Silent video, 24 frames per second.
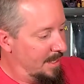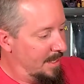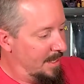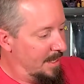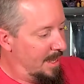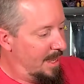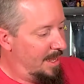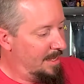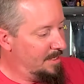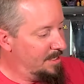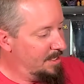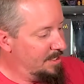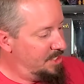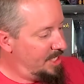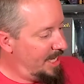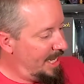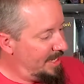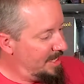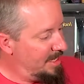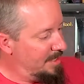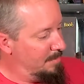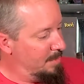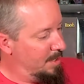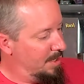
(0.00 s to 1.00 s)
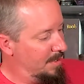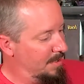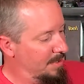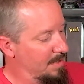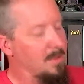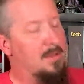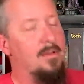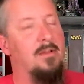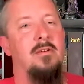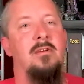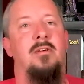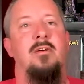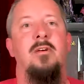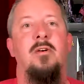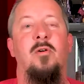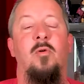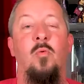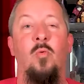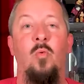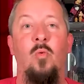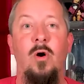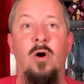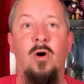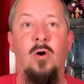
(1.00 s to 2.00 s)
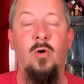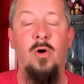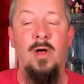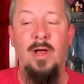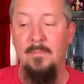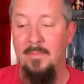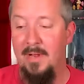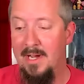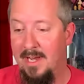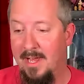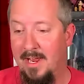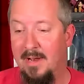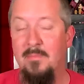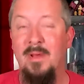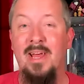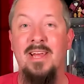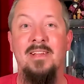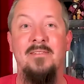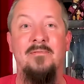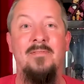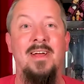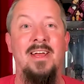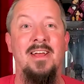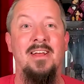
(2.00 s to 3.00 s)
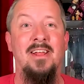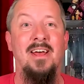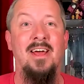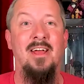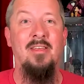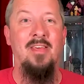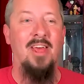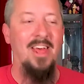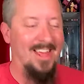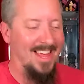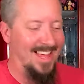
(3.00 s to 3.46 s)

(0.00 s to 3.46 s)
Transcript: Uncle Jacob. Whoa, I'm gonna need a magnifying glass.